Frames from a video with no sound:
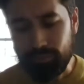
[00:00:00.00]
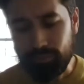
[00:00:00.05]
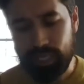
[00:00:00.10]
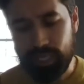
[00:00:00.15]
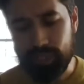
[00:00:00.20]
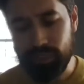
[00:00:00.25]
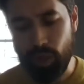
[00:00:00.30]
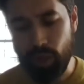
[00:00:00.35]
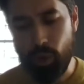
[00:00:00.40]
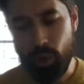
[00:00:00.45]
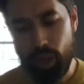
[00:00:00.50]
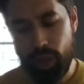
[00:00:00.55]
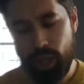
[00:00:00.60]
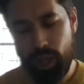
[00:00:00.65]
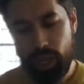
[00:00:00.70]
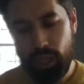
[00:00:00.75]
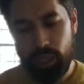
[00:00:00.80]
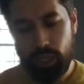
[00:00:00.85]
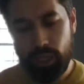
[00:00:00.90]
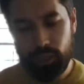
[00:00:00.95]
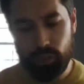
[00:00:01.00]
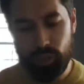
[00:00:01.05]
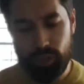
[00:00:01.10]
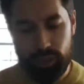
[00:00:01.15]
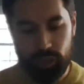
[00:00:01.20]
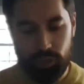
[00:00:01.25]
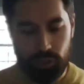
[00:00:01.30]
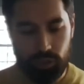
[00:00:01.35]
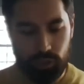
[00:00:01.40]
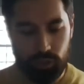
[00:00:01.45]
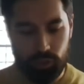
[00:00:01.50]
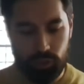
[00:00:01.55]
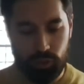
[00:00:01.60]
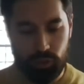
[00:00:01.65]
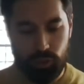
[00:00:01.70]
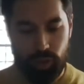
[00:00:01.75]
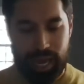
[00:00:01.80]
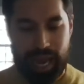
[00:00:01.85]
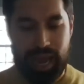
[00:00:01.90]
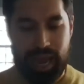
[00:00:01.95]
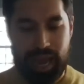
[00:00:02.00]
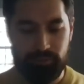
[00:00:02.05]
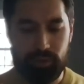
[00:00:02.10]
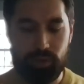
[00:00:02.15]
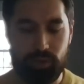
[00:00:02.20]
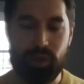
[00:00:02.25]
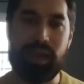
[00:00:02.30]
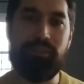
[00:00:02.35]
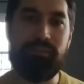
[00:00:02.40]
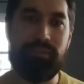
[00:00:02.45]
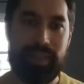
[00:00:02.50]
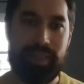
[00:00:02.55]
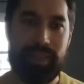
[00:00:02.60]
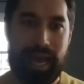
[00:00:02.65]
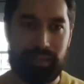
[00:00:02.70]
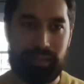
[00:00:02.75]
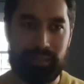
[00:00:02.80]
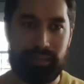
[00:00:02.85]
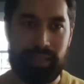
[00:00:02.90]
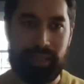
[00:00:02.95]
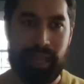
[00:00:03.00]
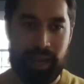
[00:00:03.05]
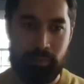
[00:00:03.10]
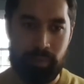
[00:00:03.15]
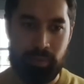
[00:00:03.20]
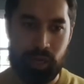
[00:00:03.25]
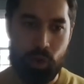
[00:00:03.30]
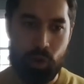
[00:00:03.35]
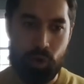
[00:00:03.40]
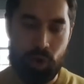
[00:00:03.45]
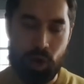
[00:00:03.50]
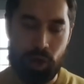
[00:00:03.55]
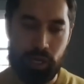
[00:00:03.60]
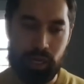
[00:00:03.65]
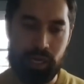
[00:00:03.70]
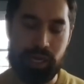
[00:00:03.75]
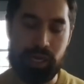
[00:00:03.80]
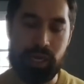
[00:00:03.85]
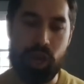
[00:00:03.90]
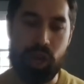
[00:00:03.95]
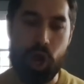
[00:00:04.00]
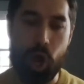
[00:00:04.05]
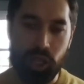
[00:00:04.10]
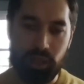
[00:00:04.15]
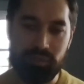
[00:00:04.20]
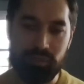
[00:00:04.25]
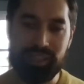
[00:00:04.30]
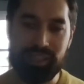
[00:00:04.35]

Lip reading: So you have that dynamic going on. In all of a